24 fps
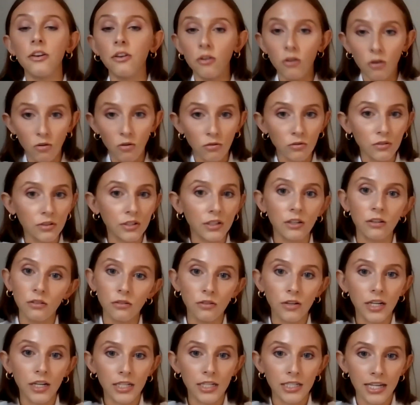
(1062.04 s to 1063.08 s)
and you're only
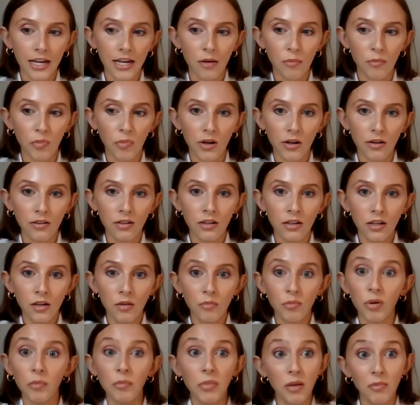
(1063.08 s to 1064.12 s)
including Tampa.
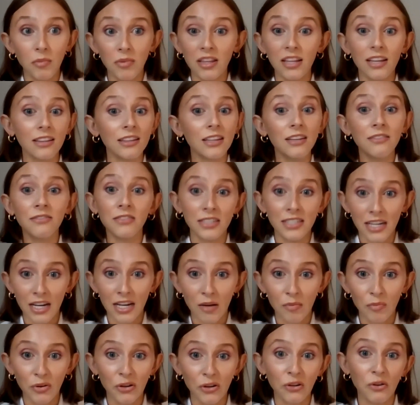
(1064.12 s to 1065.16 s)
But maybe they live in
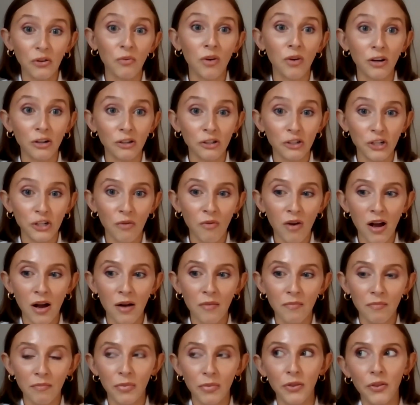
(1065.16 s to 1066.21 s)
Tampa and you want to show
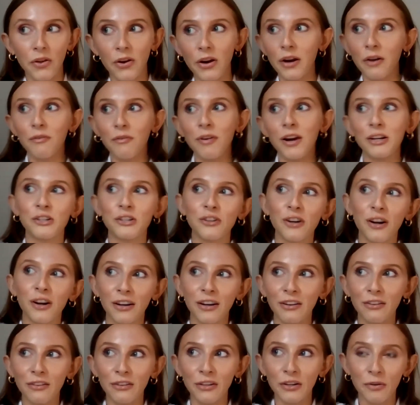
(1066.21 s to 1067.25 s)
up, but they're at a
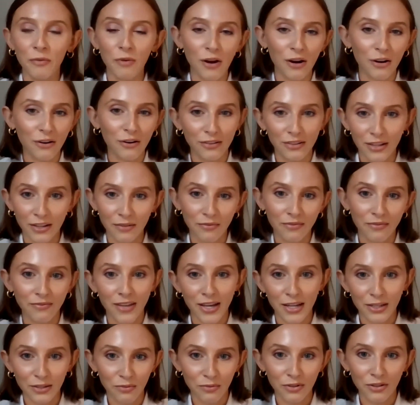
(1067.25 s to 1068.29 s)
restaurant in Clearwater, and then
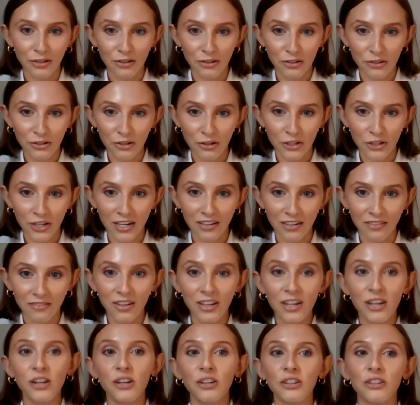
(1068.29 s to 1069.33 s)
that's when they're
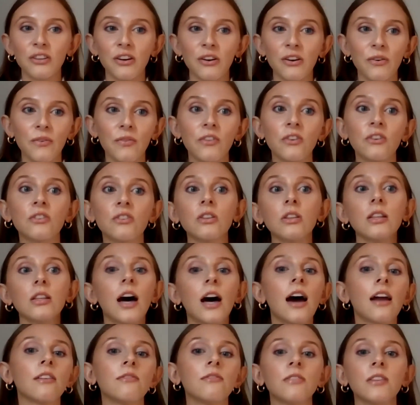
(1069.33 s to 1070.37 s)
searching. So there's a
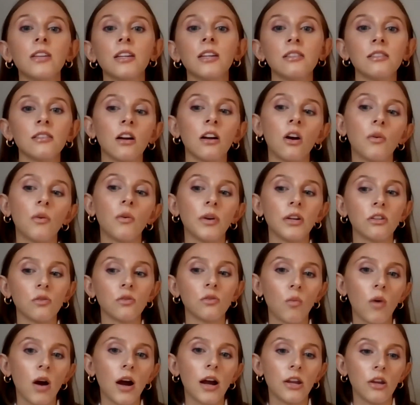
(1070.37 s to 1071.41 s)
lot of things that go
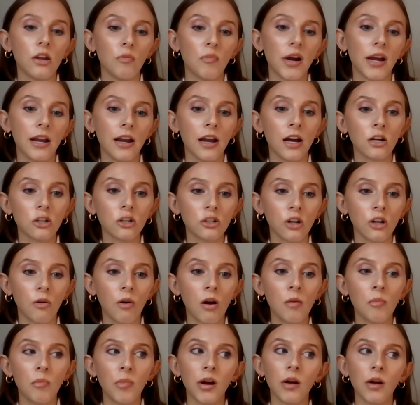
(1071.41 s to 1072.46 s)
into why you might not
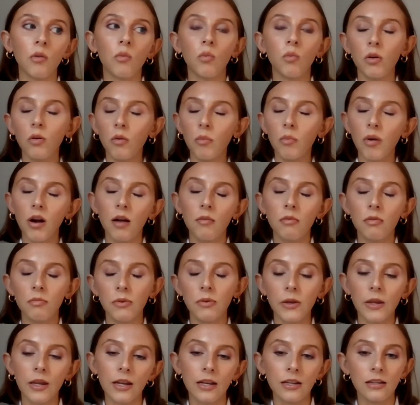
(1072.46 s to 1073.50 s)
show up, but we'll
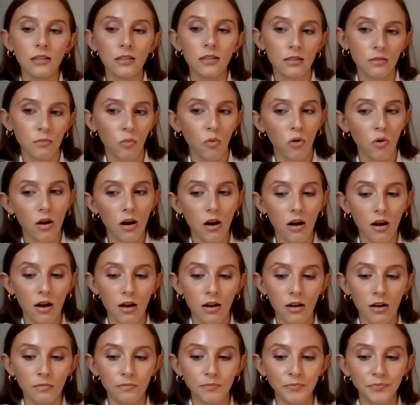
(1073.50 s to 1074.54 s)
probably get into some more